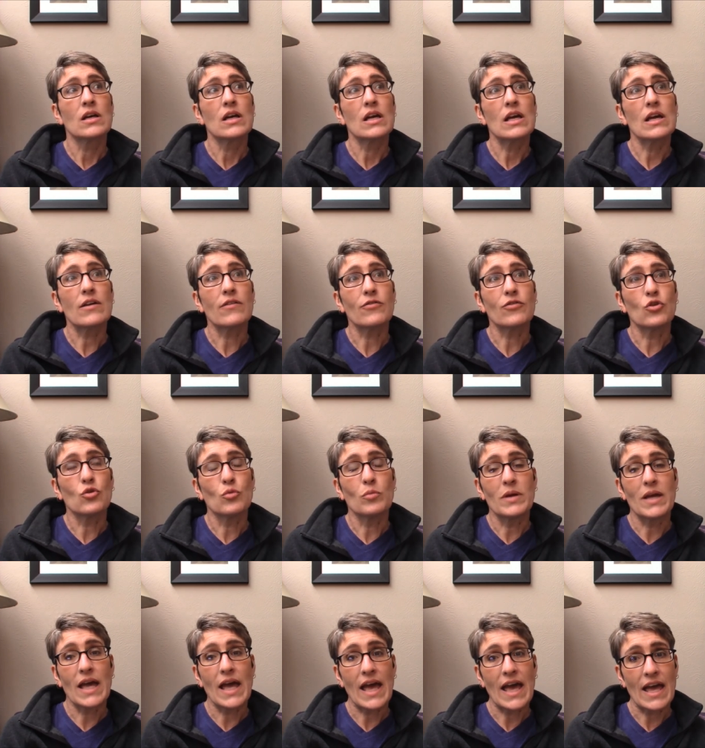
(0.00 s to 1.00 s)
if you
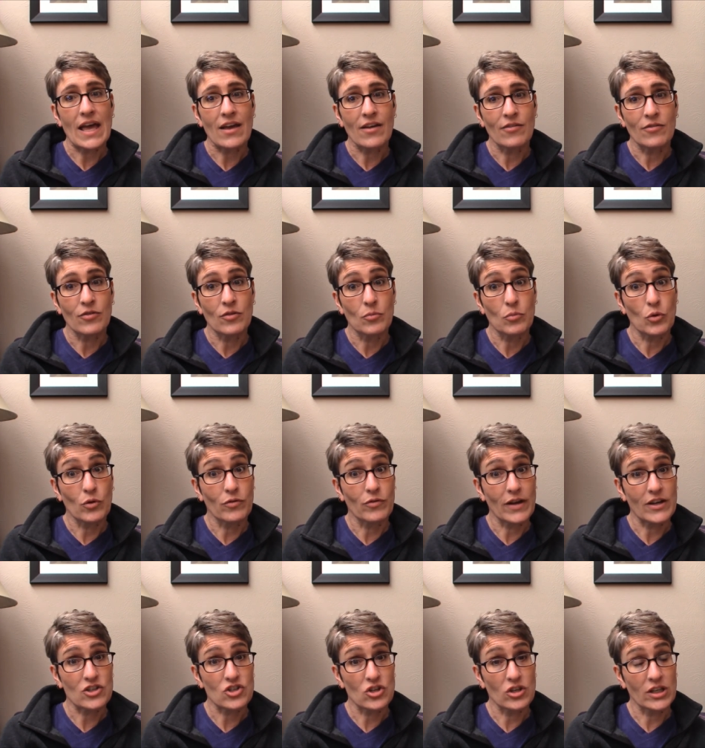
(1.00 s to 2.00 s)
behave
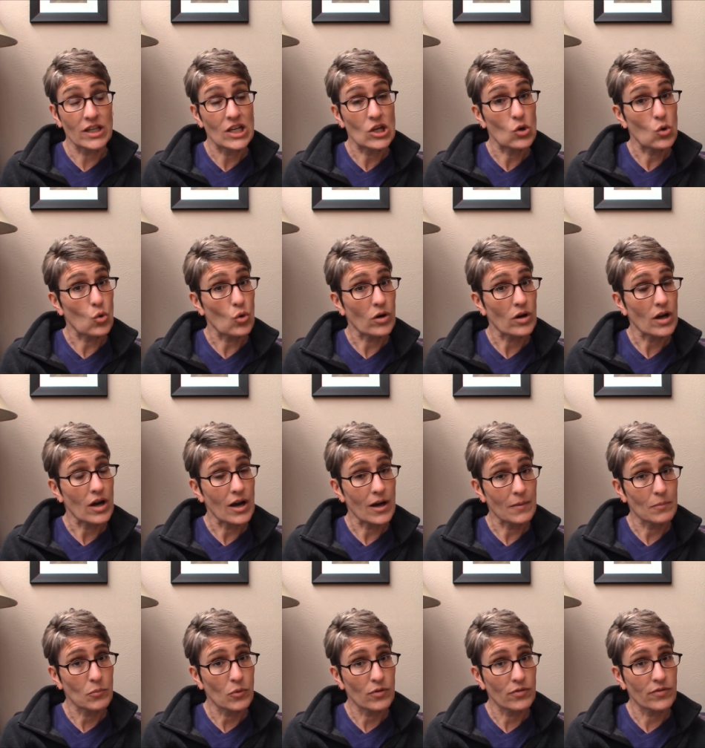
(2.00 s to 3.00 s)
professionally or
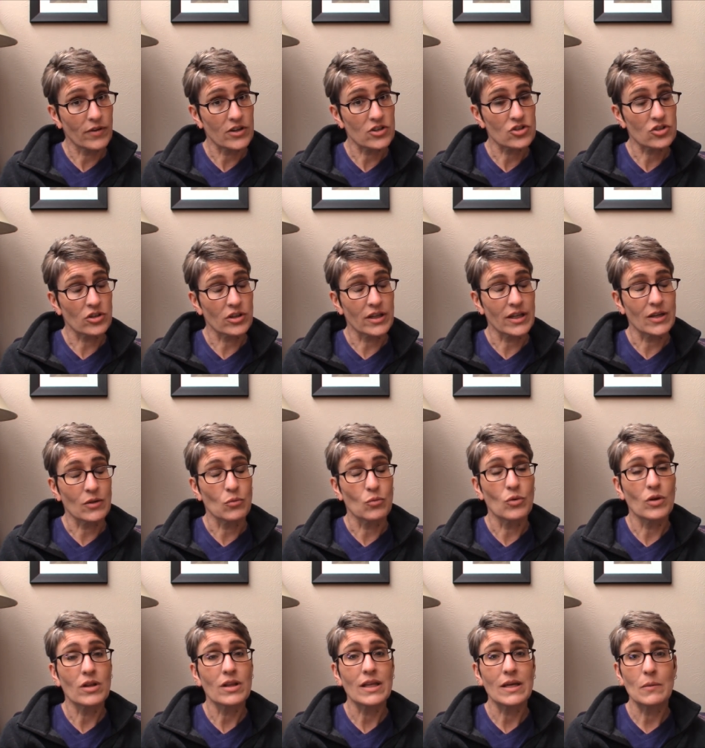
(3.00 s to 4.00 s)
unprofessionally,
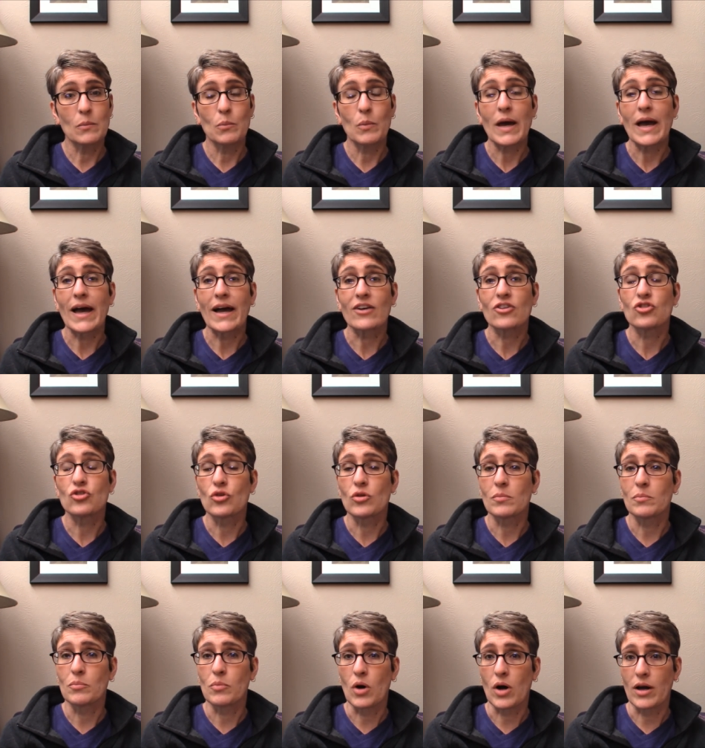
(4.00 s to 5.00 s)
will impact your
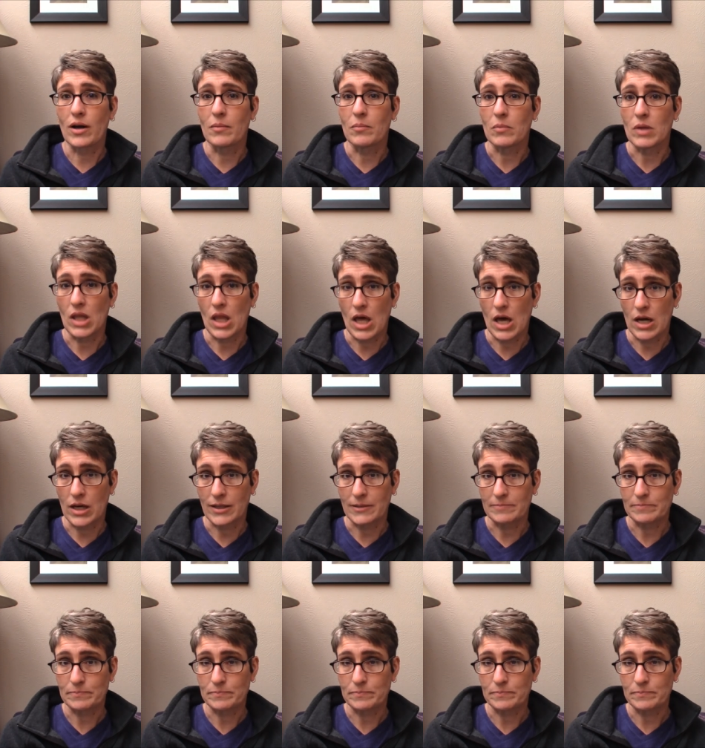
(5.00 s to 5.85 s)
bottom line.